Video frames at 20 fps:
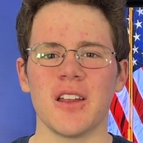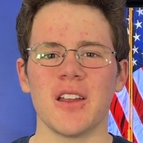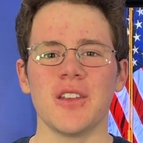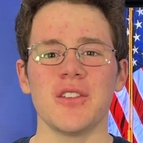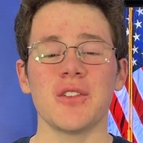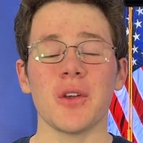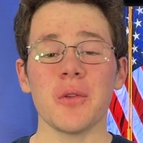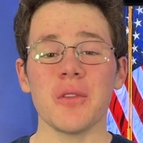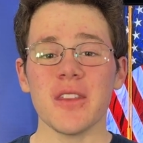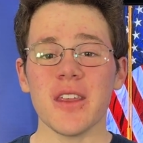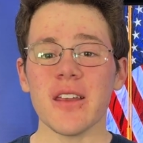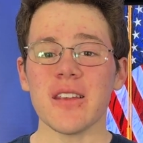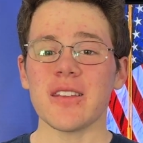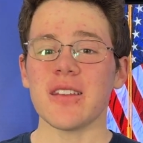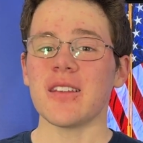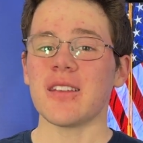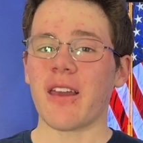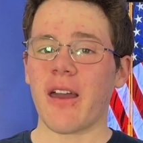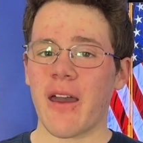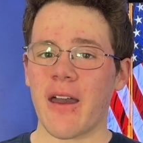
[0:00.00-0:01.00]
So this
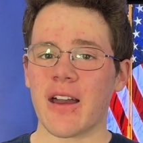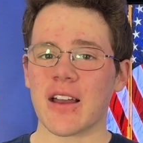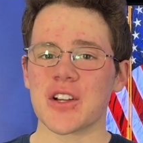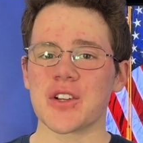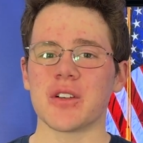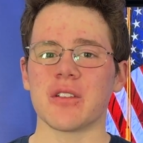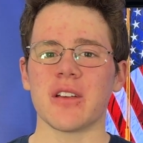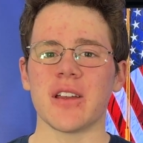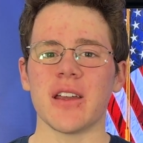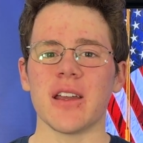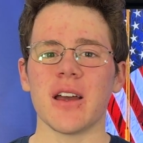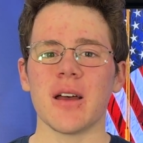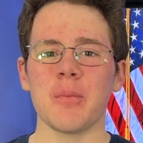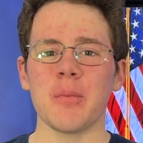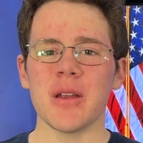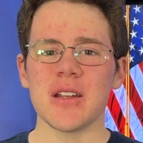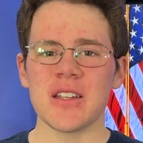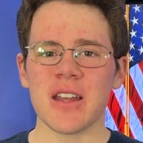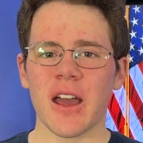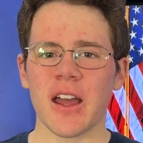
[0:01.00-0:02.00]
is actually a
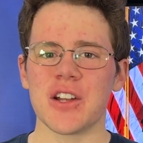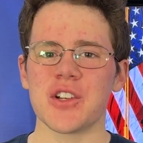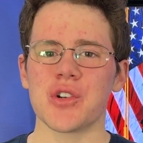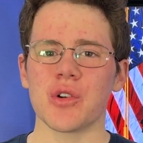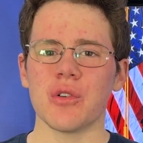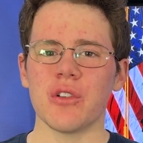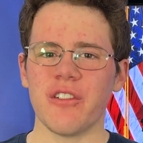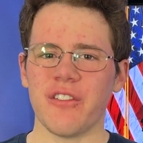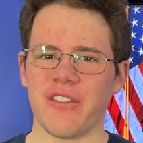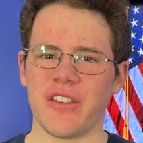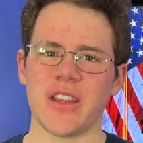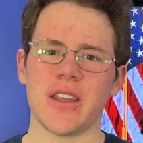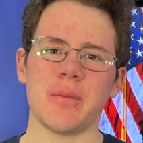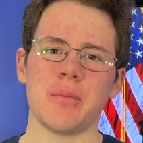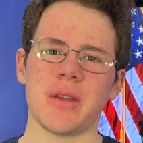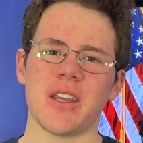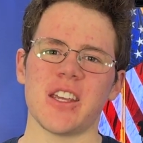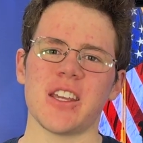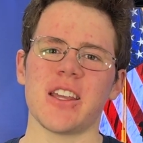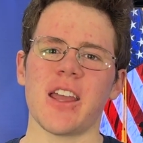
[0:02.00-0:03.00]
potential
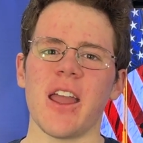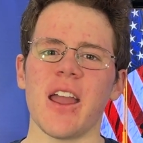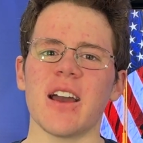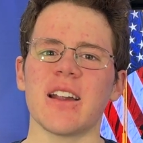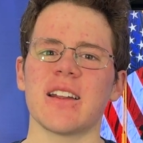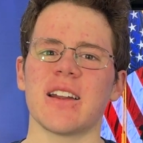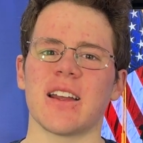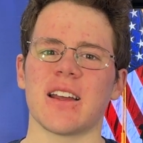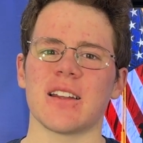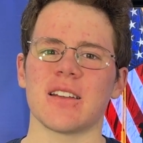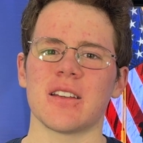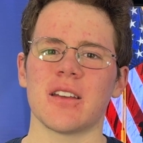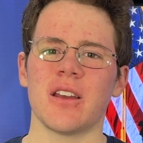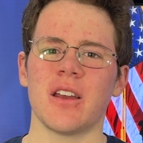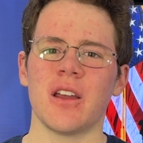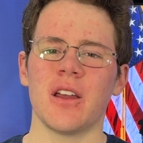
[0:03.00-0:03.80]
VP candidate.